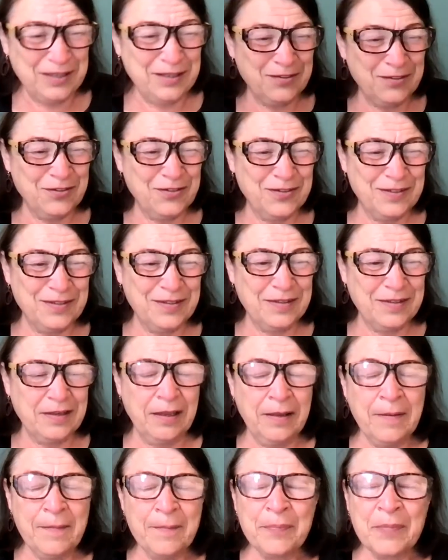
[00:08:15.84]
should say.
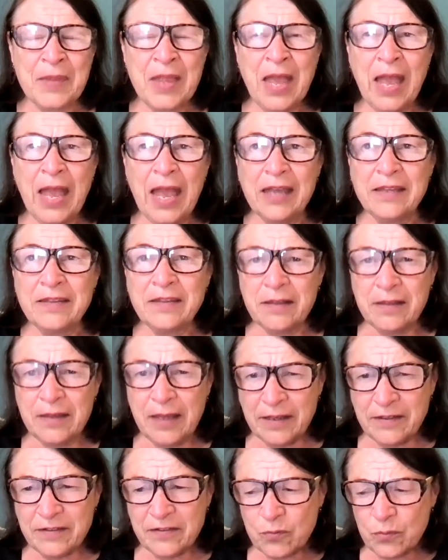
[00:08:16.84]
And the
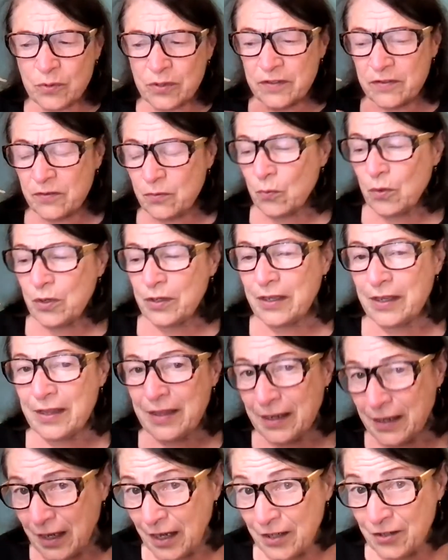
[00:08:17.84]
last one is one
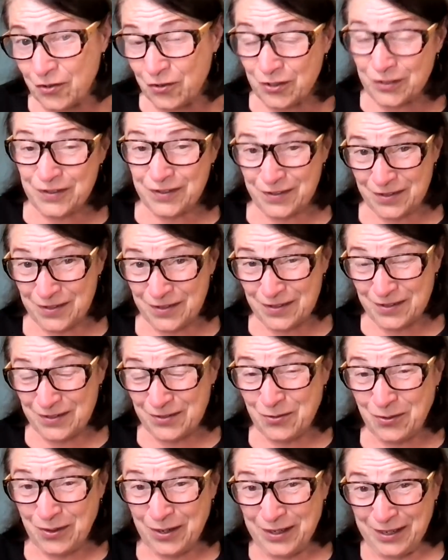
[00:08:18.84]
that I just
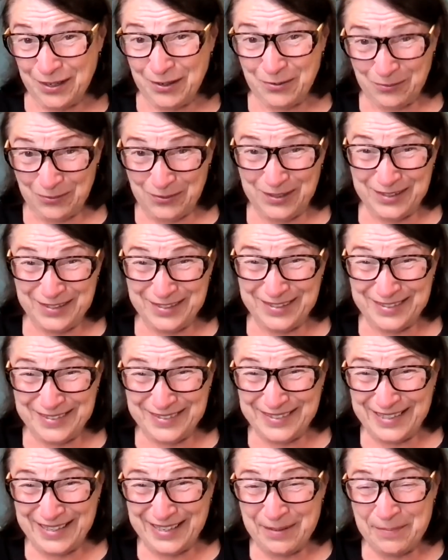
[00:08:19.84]
tried out
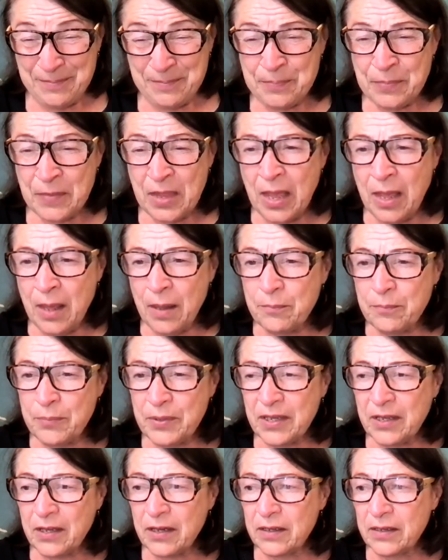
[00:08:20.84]
recently
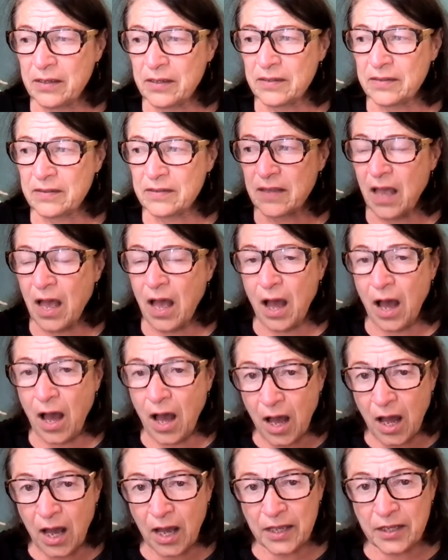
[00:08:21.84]
because
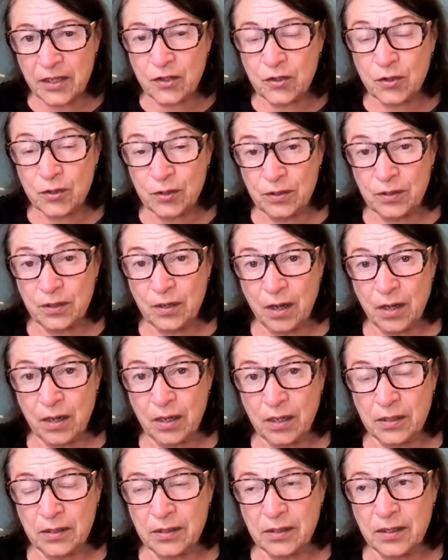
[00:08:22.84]
I could
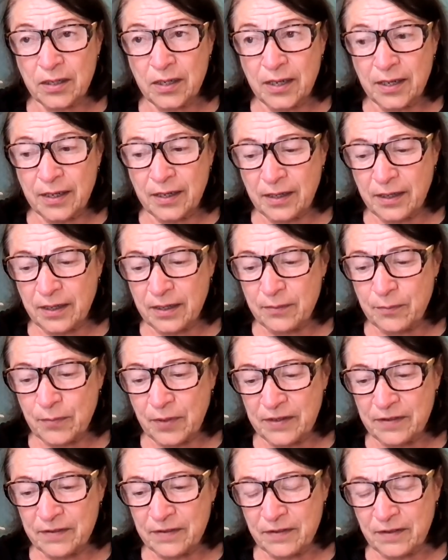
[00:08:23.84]
not get
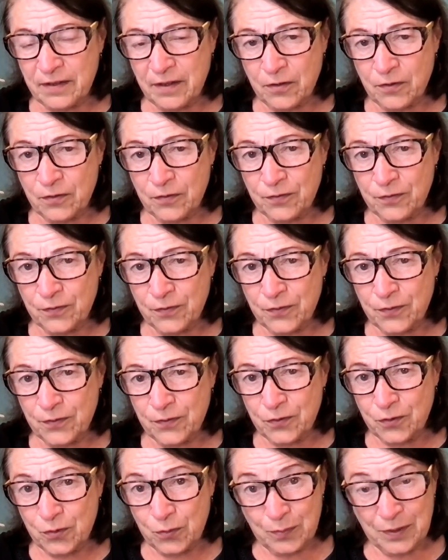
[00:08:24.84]
myself
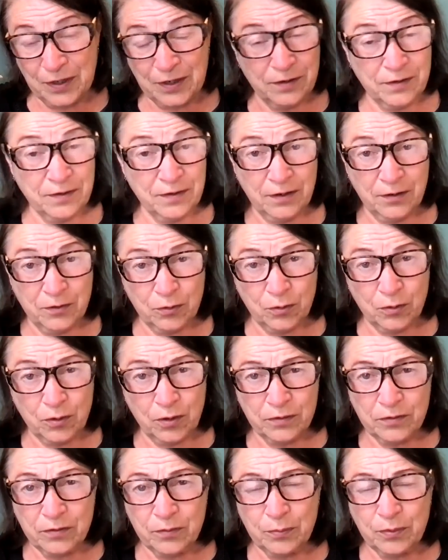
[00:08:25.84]
to meditate or
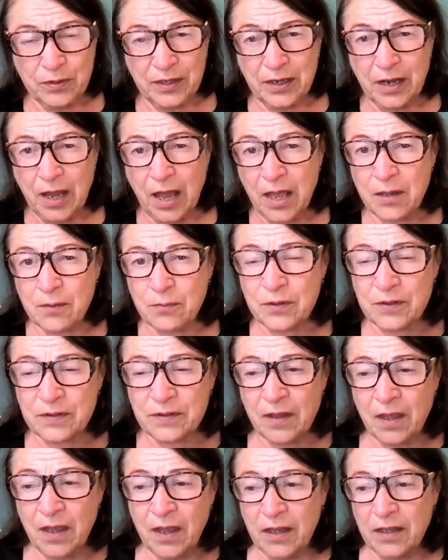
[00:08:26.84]
contemplate. I was
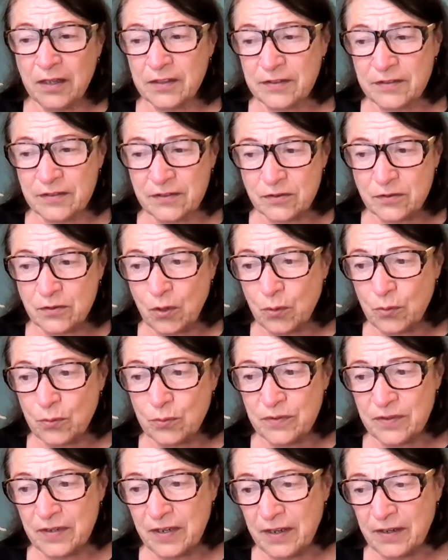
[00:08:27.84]
so
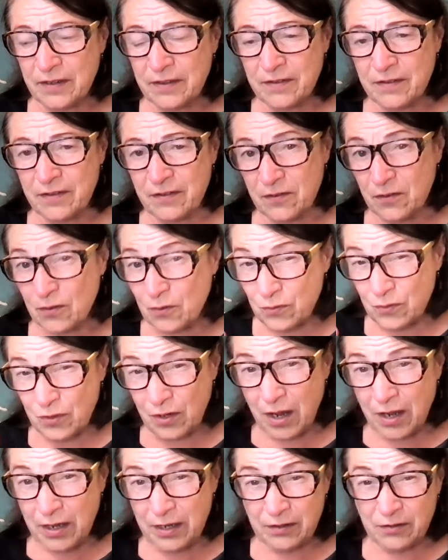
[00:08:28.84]
tense and so
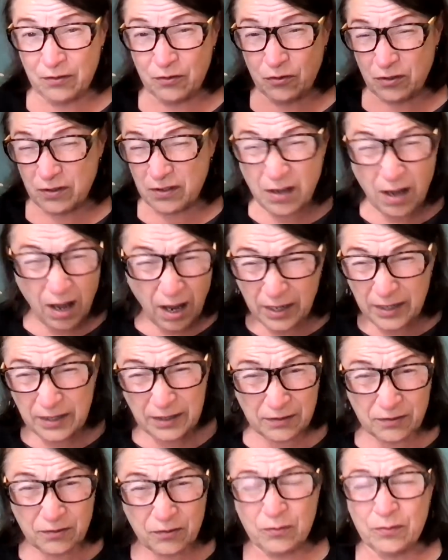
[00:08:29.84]
tight
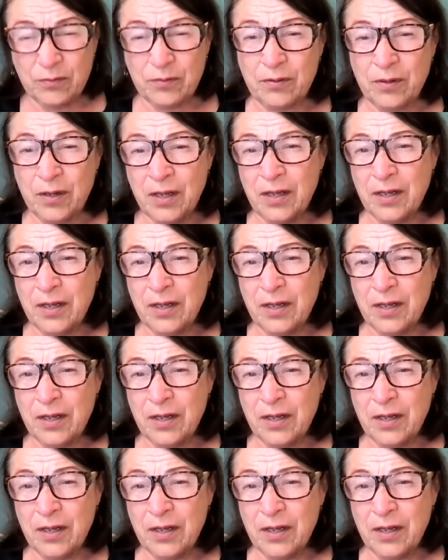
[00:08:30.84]
to